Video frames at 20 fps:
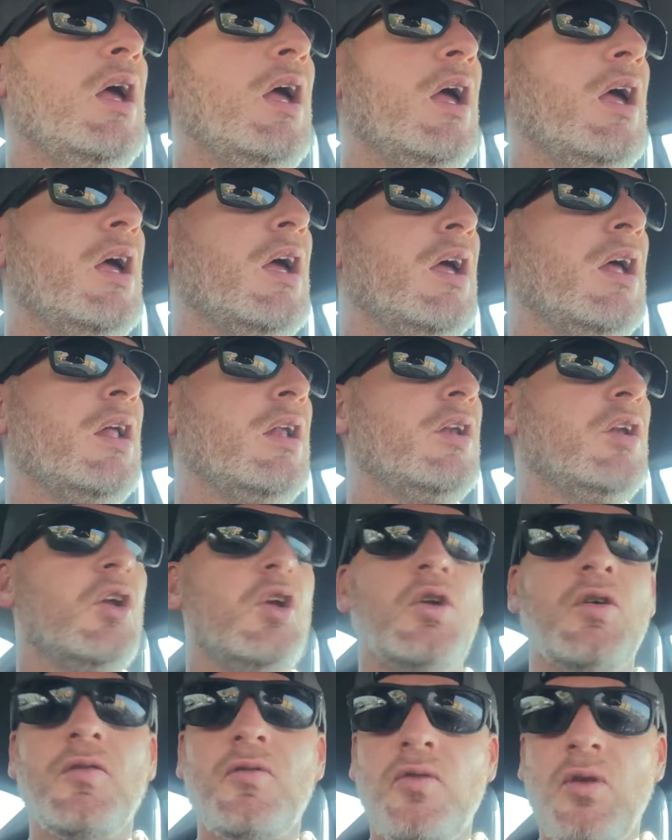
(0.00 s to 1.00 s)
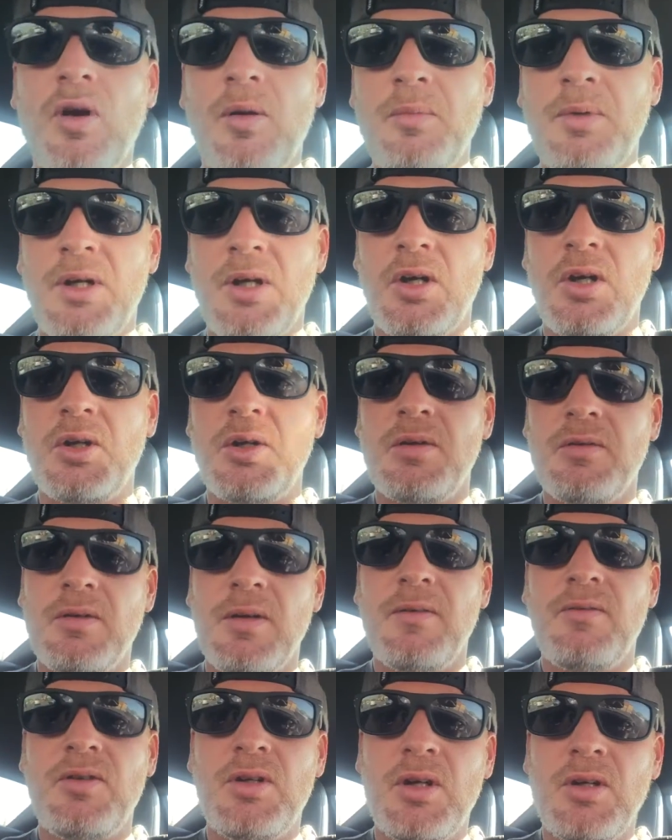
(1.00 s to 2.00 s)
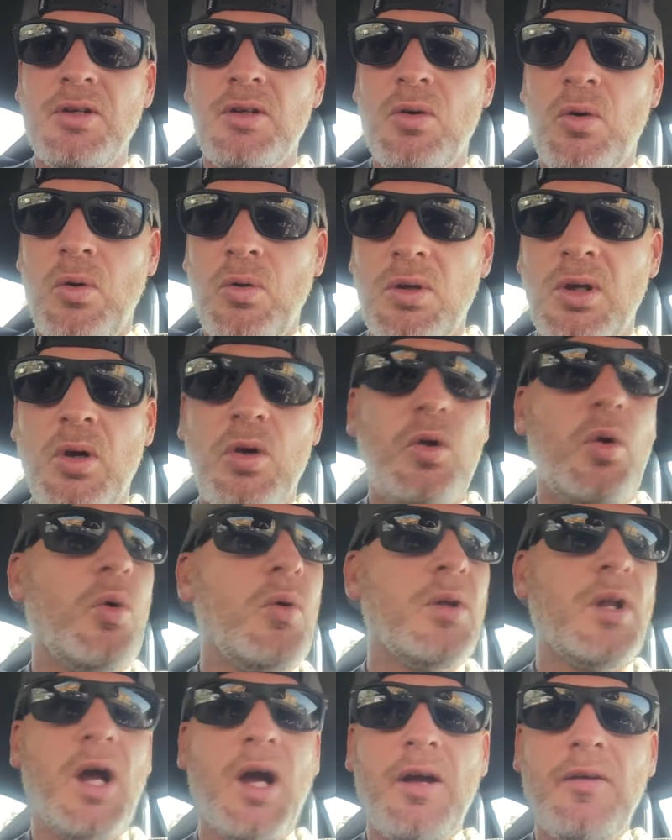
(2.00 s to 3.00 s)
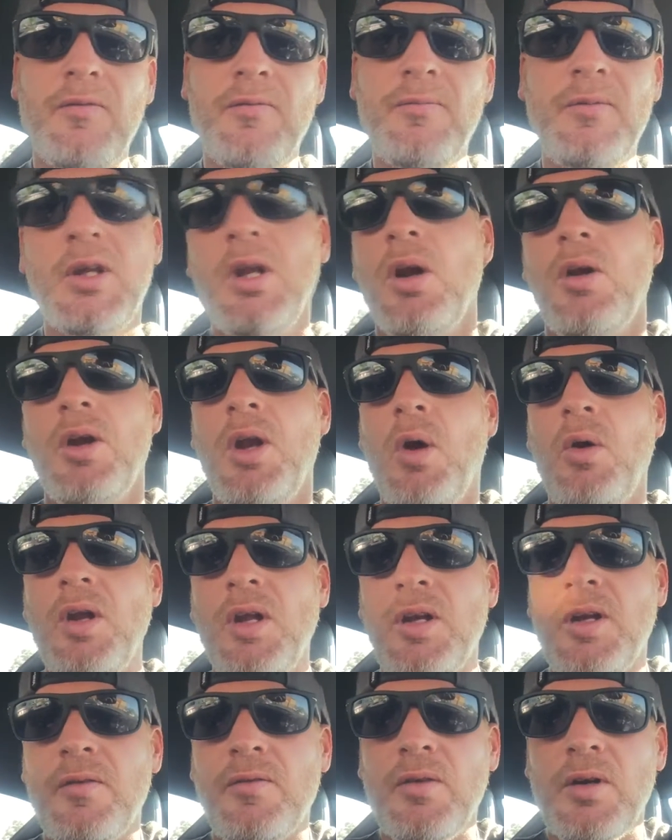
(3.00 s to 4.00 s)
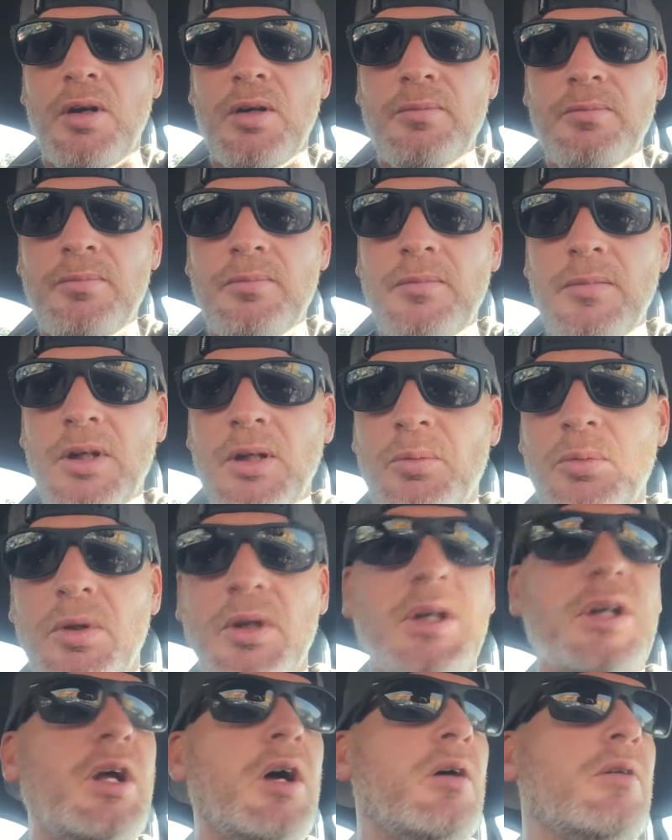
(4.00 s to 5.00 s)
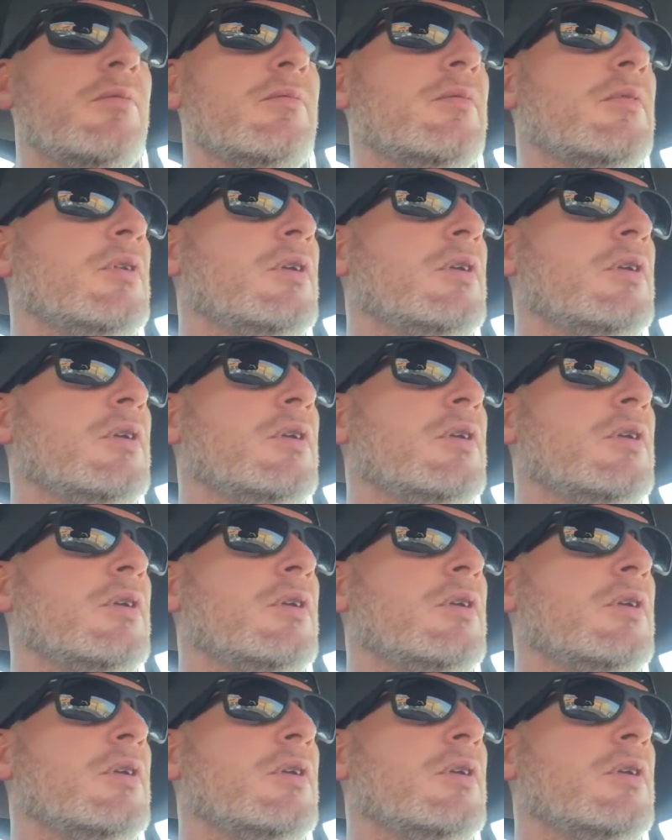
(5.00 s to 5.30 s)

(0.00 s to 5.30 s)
and you're from here and you lived here your whole life, you don't know any different. You really don't.